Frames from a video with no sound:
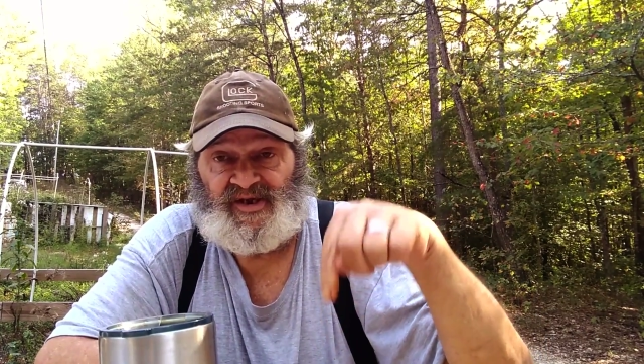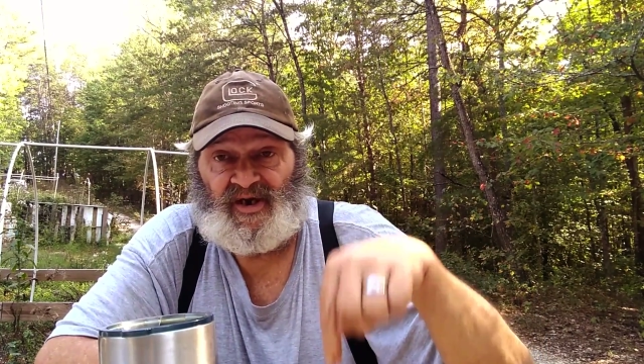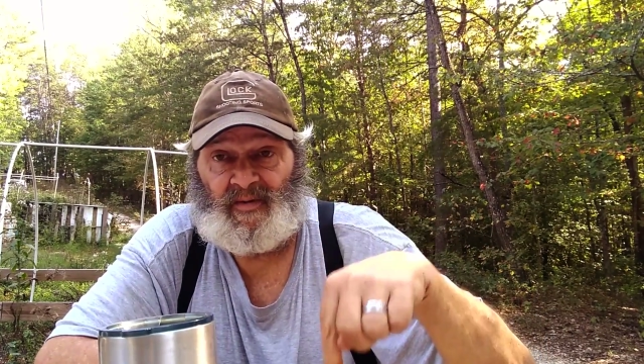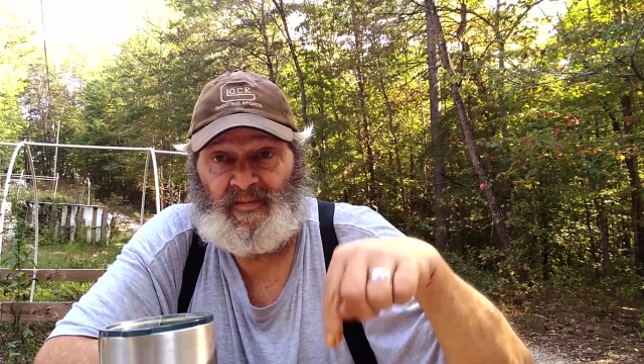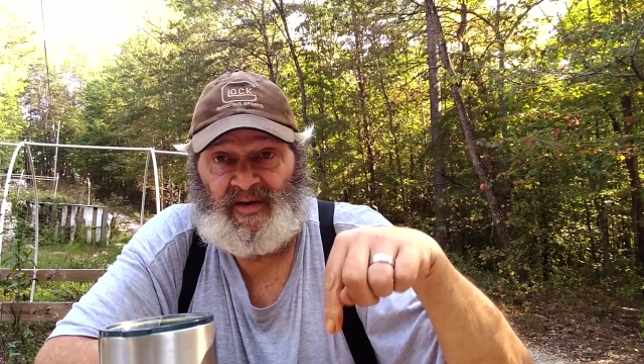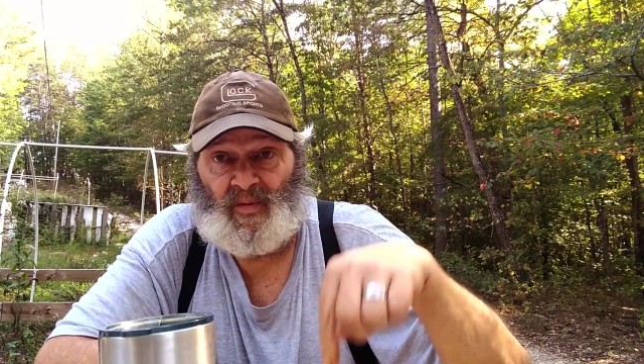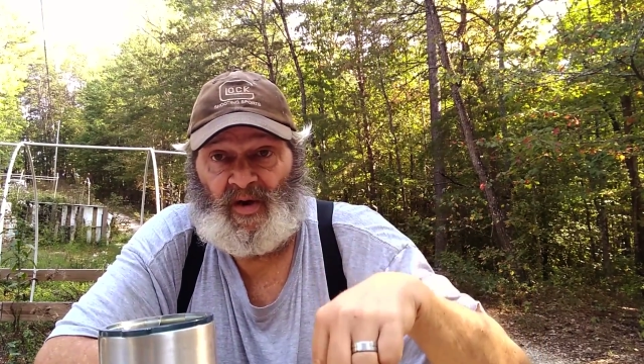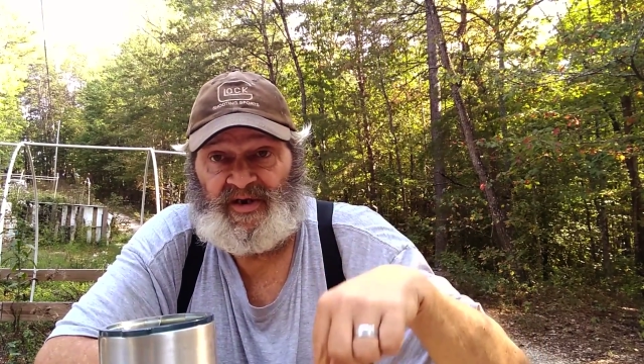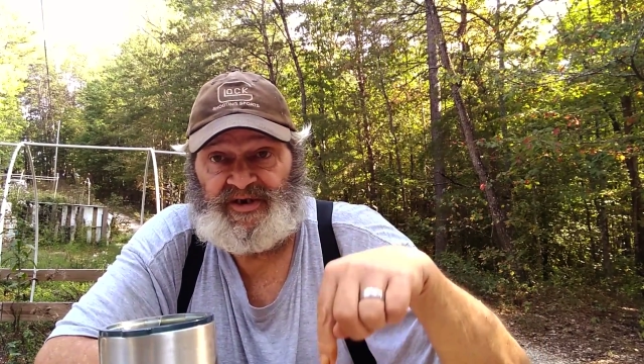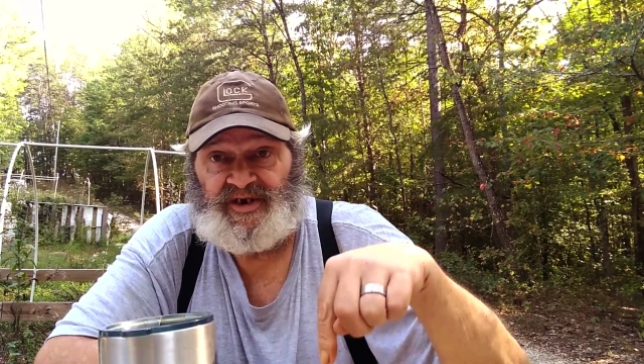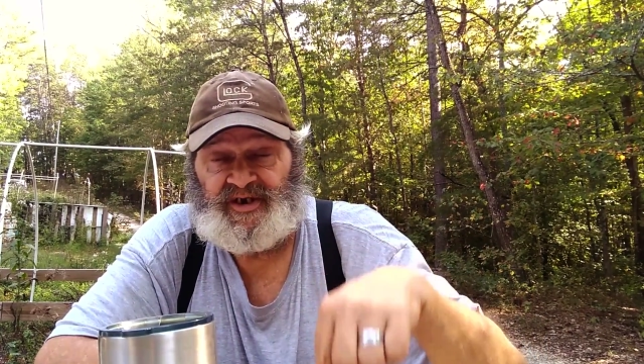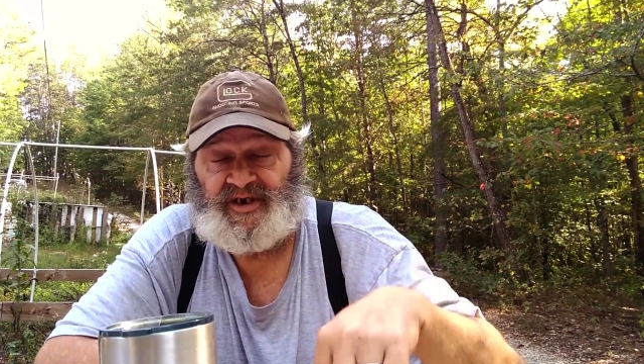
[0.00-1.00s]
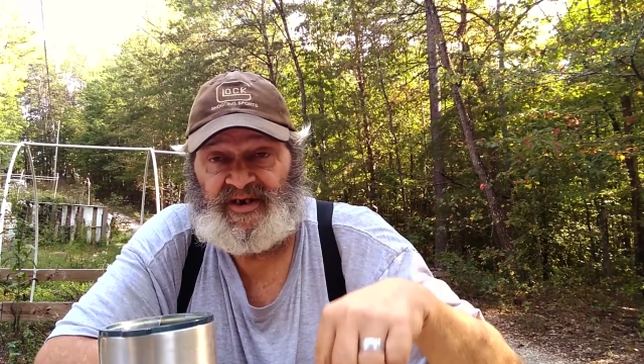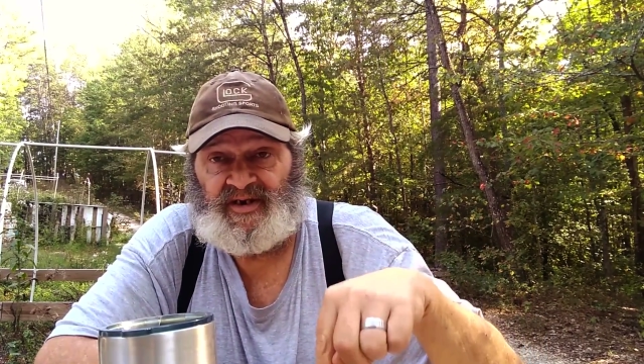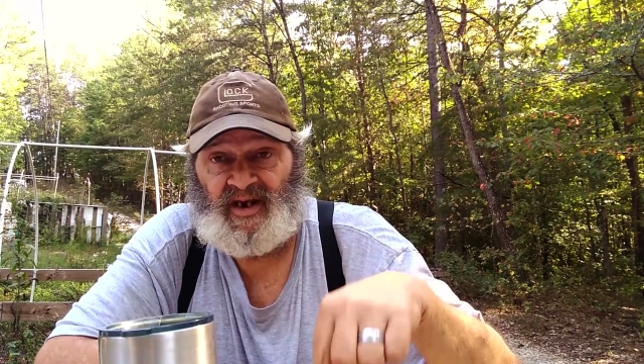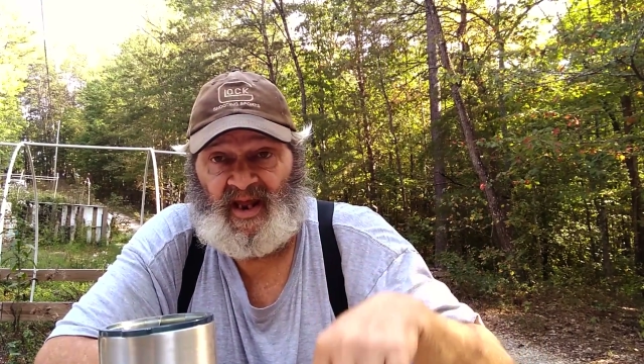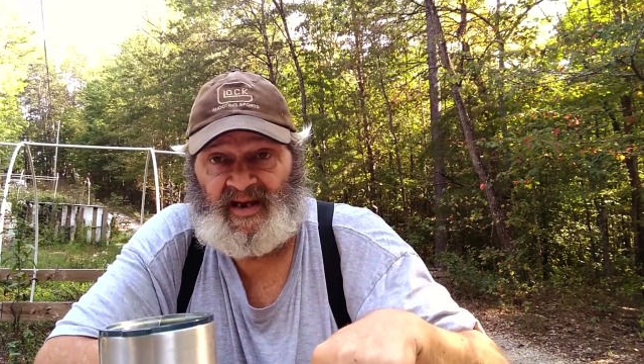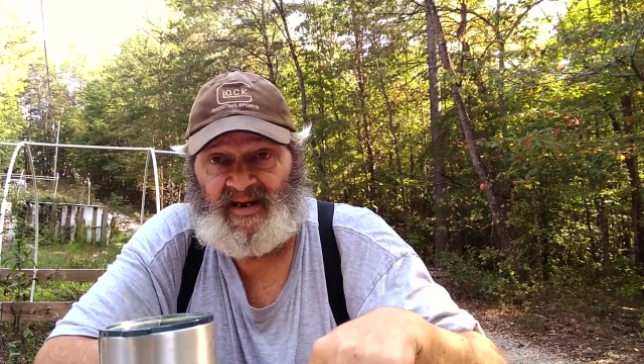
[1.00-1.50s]
tell me what you
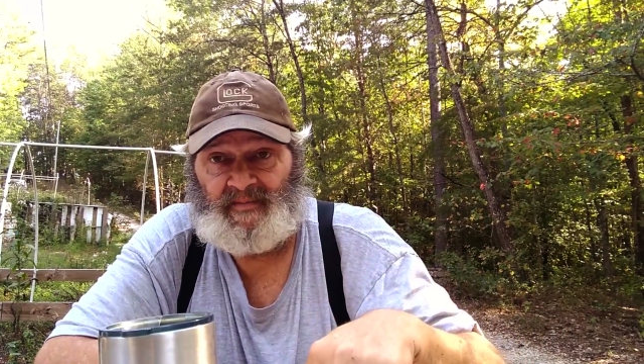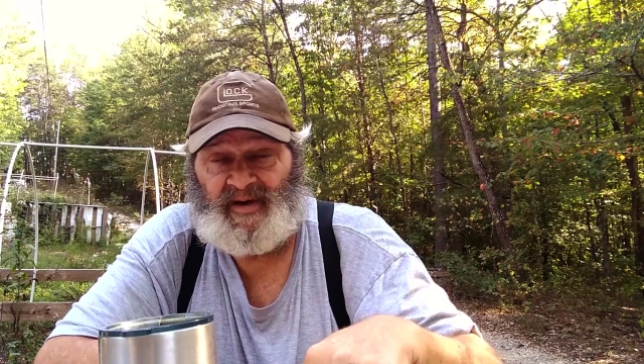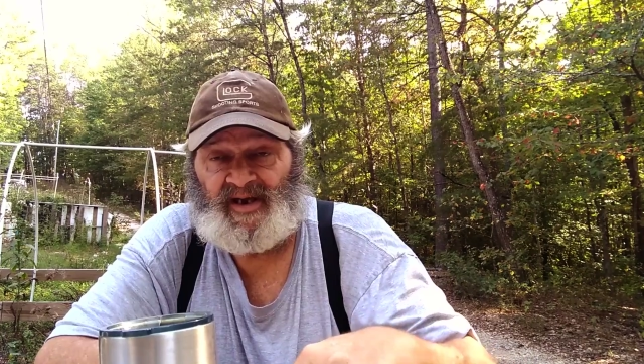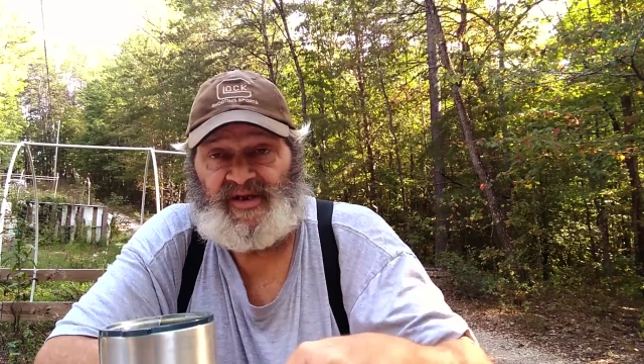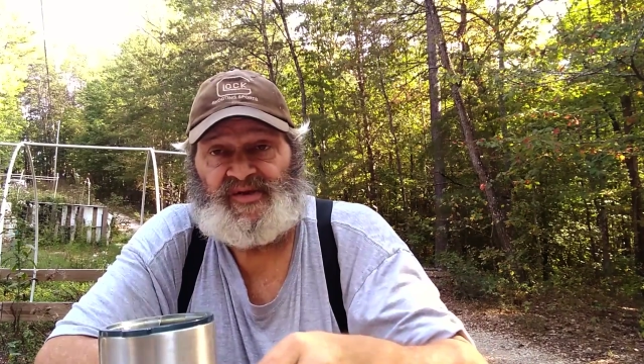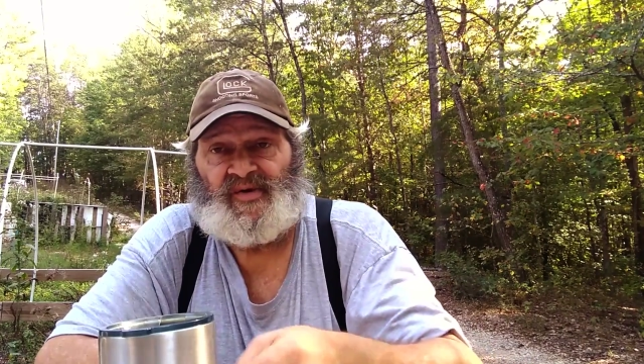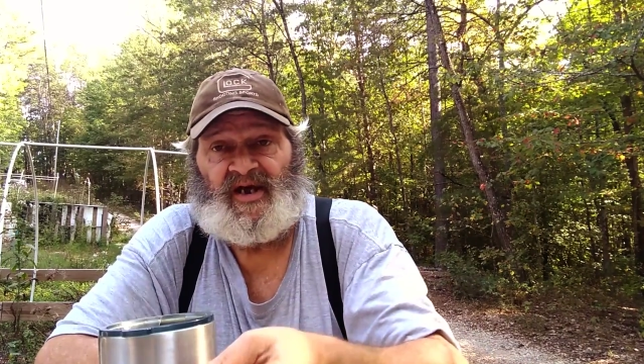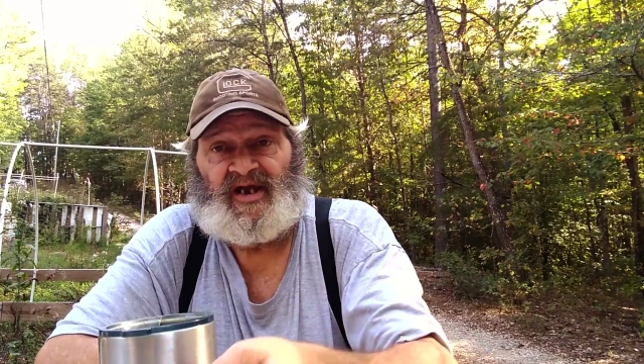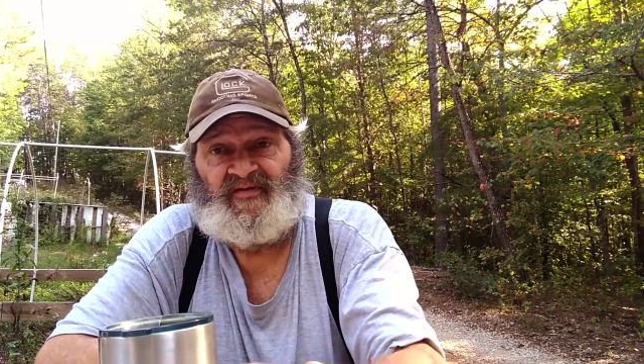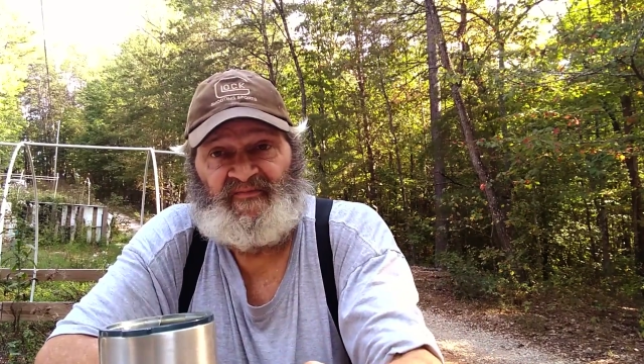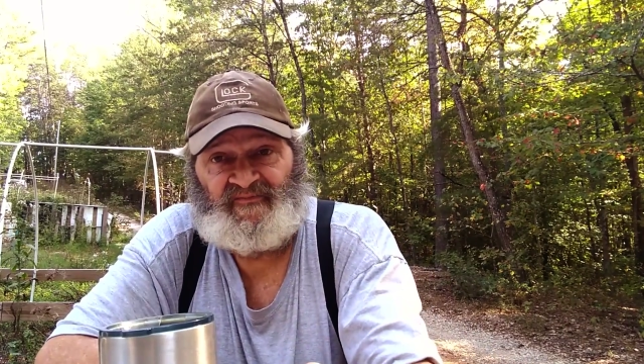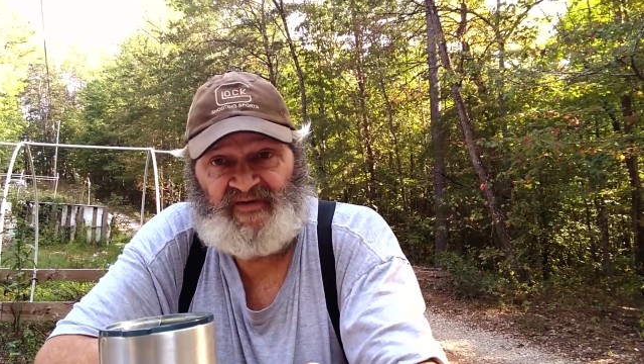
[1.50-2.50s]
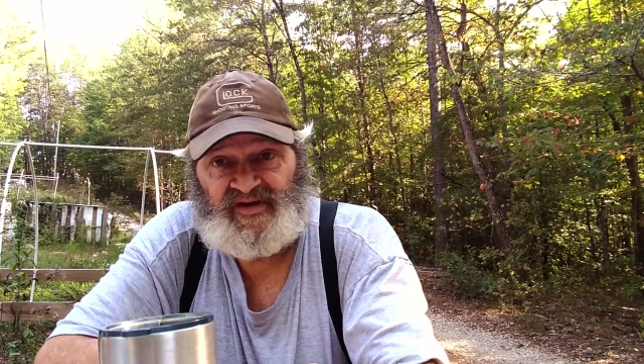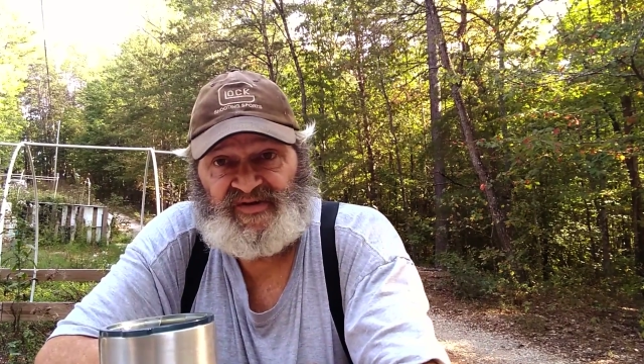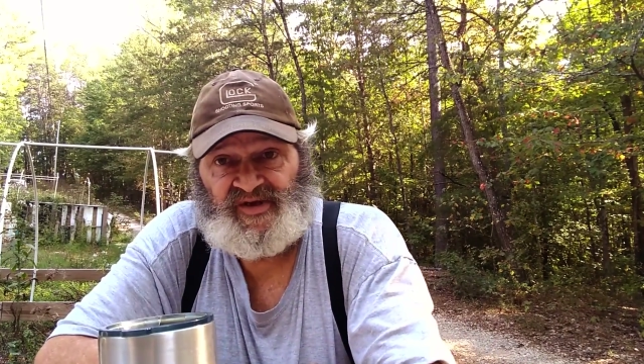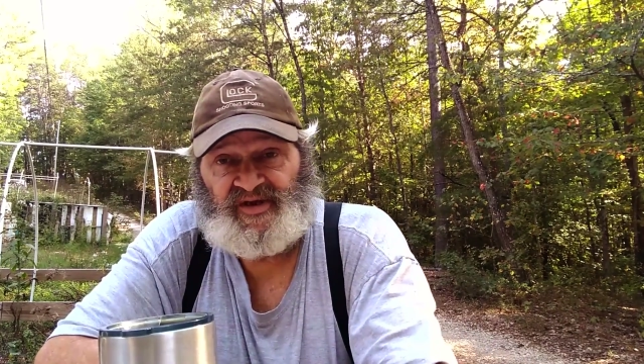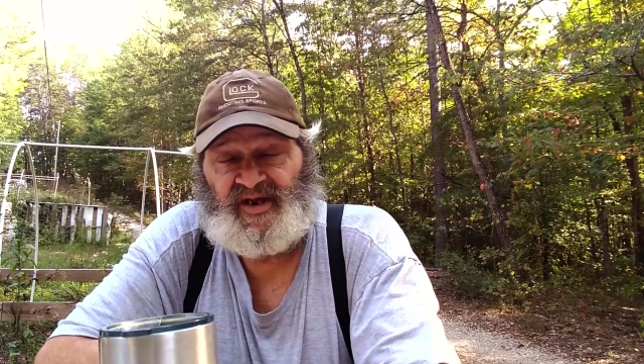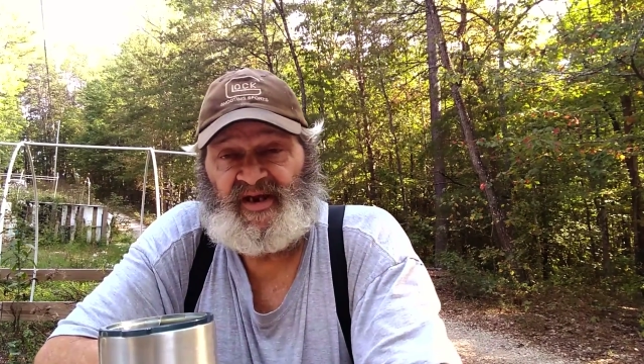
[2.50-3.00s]
didn't like about it so I can
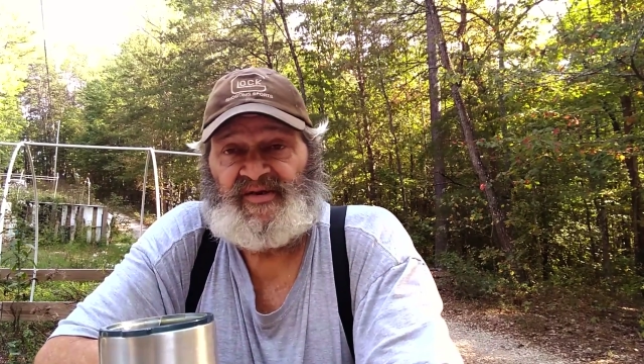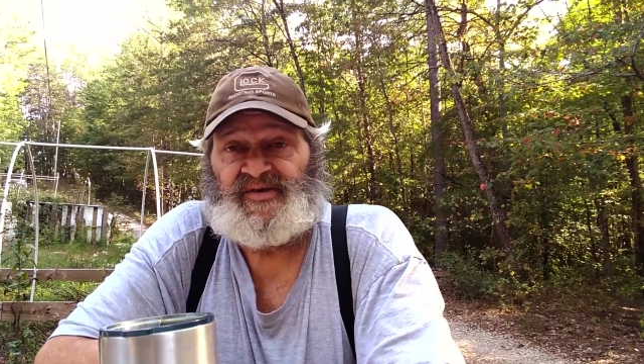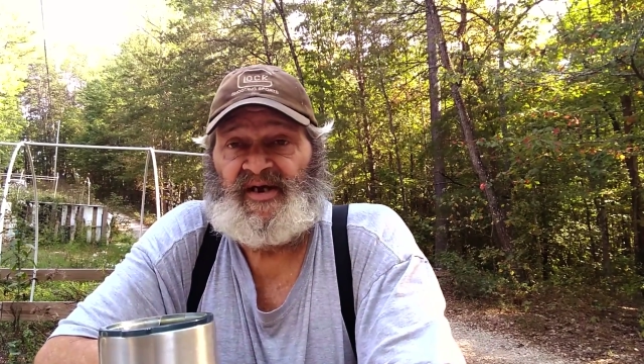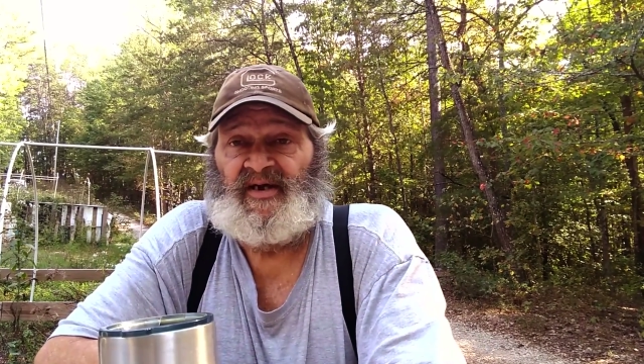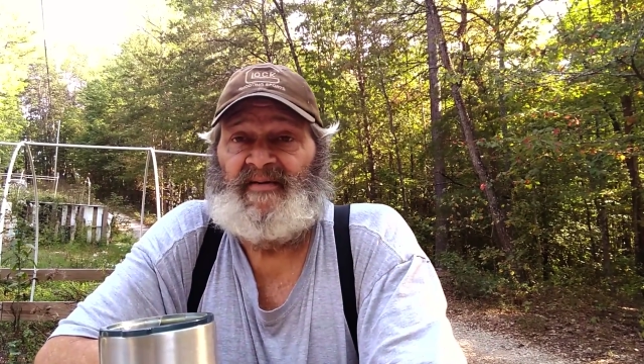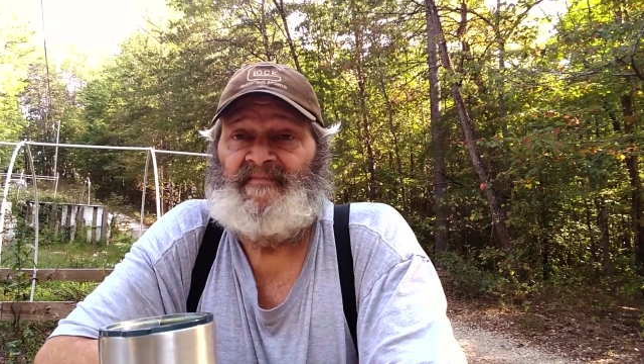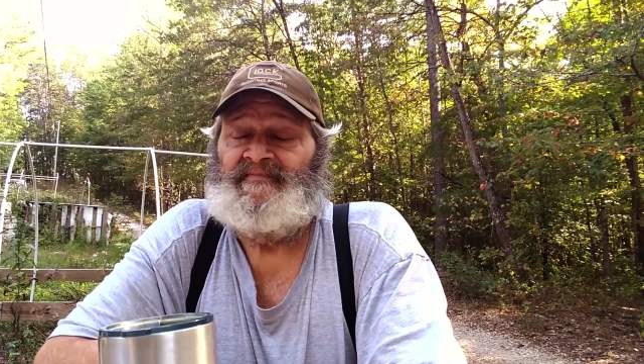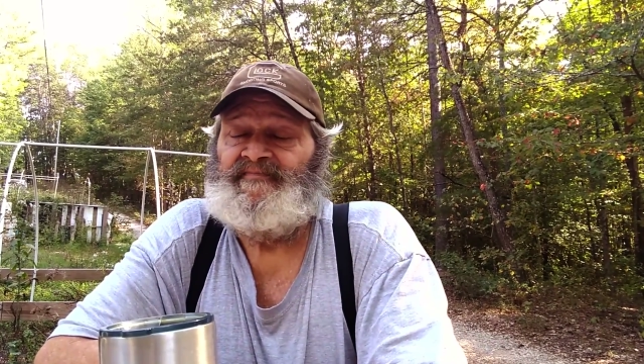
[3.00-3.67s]
fix it next time.